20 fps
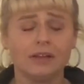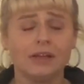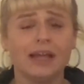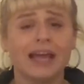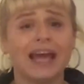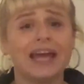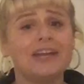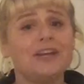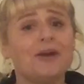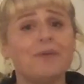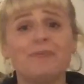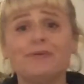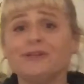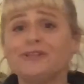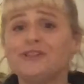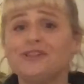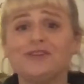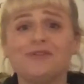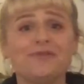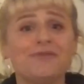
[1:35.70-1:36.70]
and number
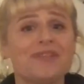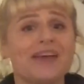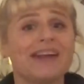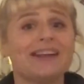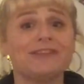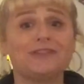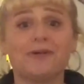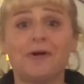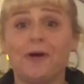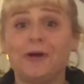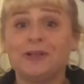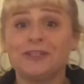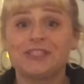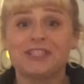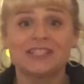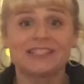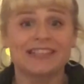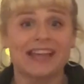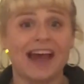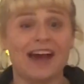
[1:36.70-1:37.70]
two, that it's all
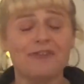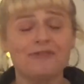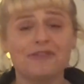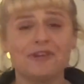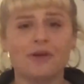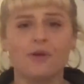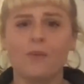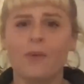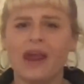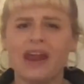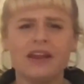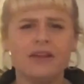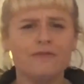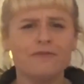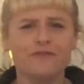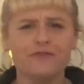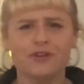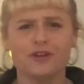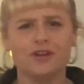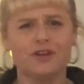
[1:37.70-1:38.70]
just out there waiting
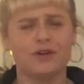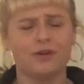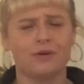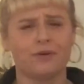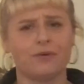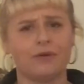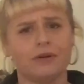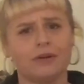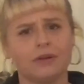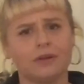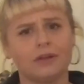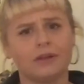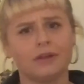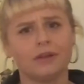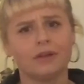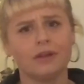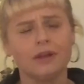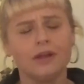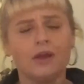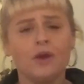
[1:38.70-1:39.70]
for you.
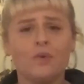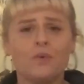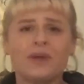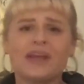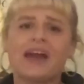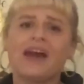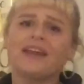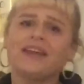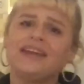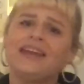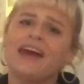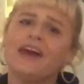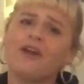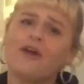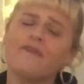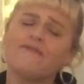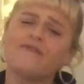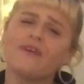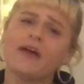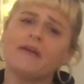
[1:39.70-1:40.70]
We gotta get
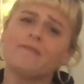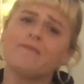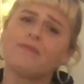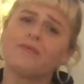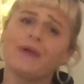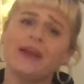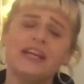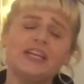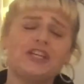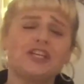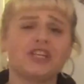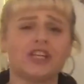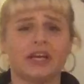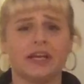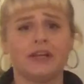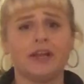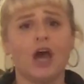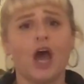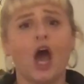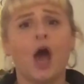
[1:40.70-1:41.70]
our
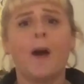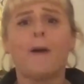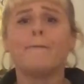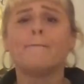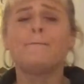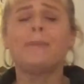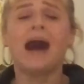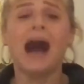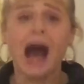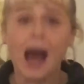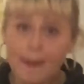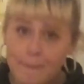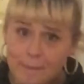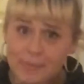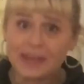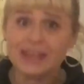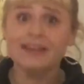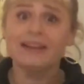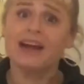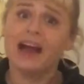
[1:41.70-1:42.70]
vibration
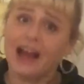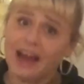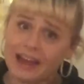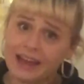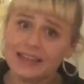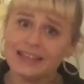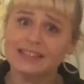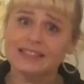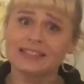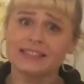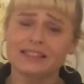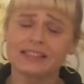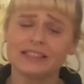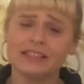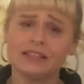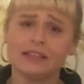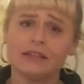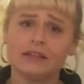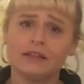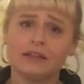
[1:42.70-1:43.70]
popping, guys.
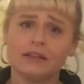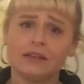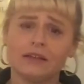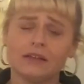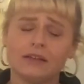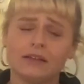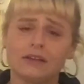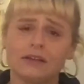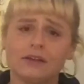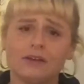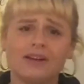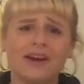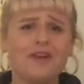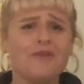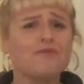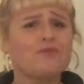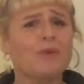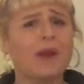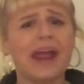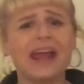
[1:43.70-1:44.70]

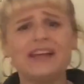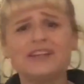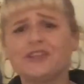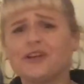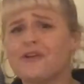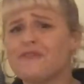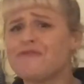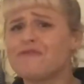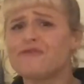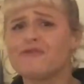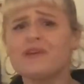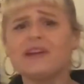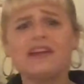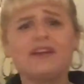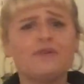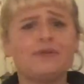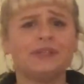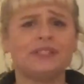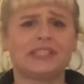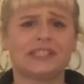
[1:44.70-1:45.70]
Gotta raise our
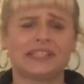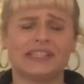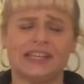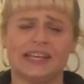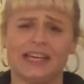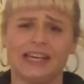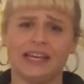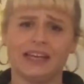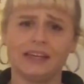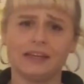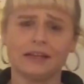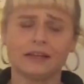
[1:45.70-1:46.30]
frequency.